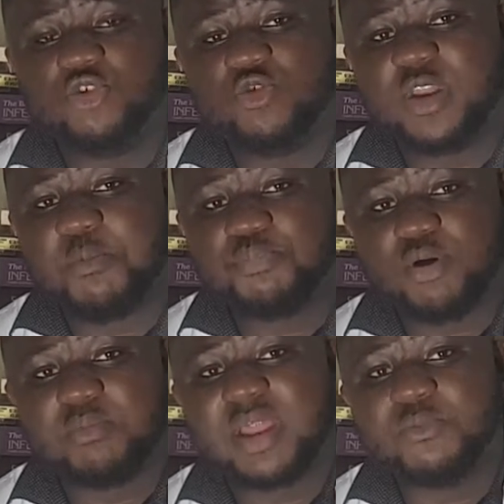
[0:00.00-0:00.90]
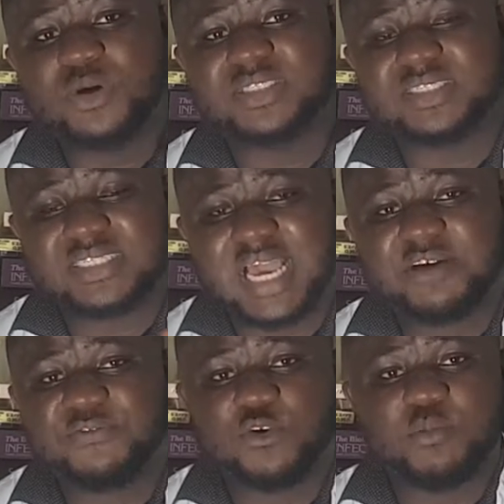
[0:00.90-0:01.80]
the problem with
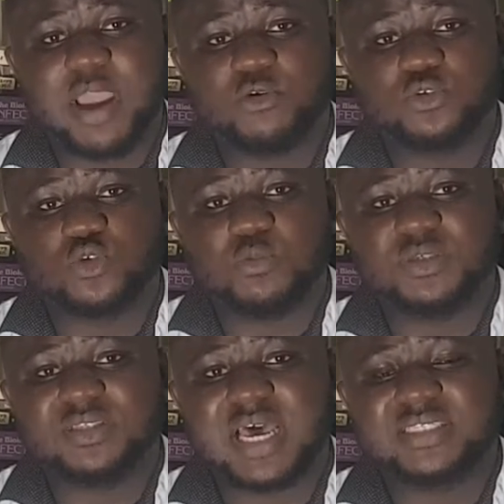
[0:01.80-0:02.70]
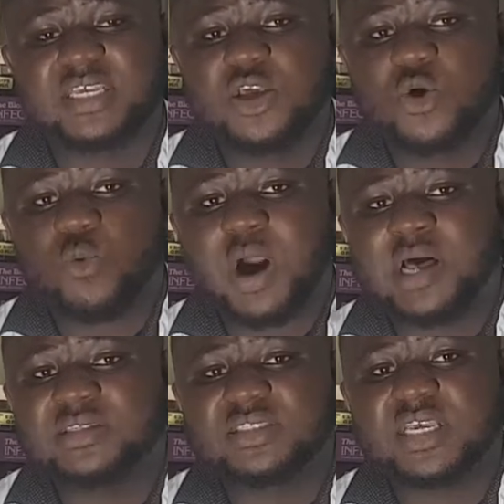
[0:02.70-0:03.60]
dark field microscope is that
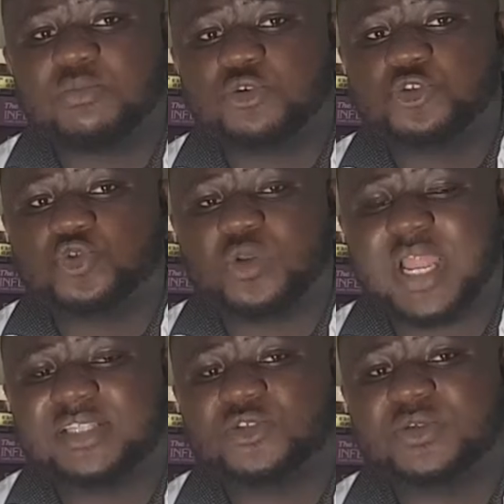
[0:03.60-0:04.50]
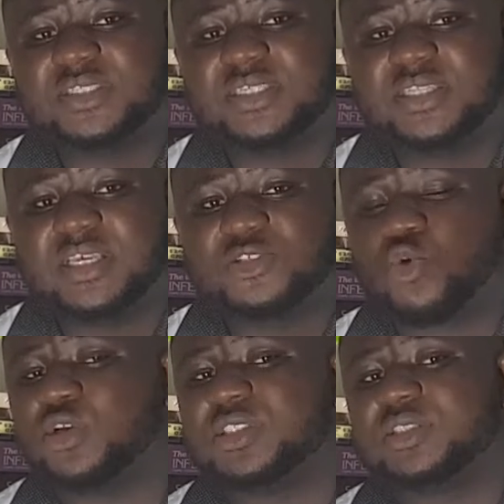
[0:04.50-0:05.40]
while it's able to let you see this
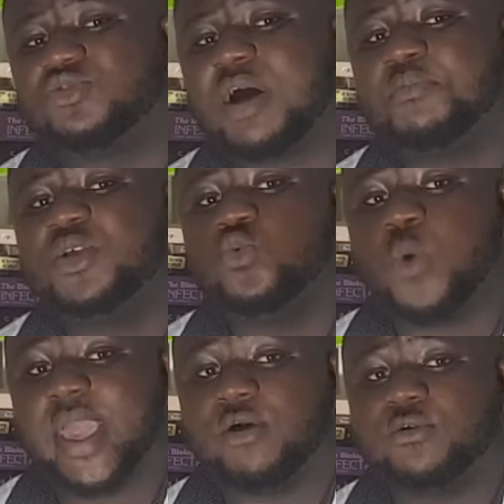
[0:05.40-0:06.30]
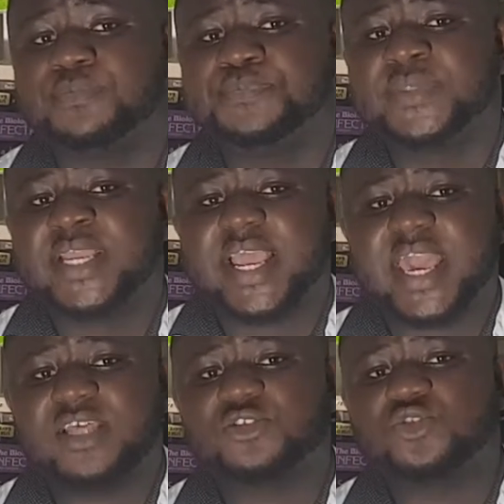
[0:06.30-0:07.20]
considerably well,
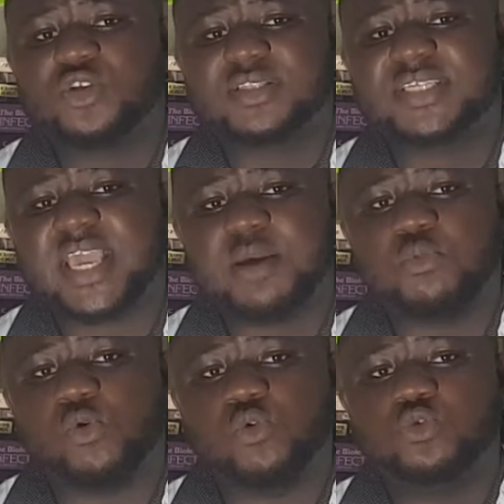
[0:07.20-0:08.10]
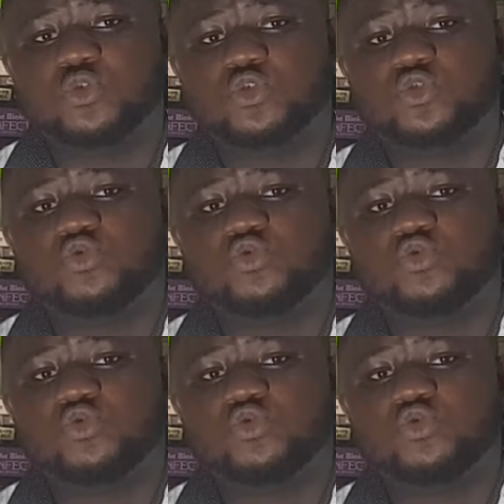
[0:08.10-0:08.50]
it is not able to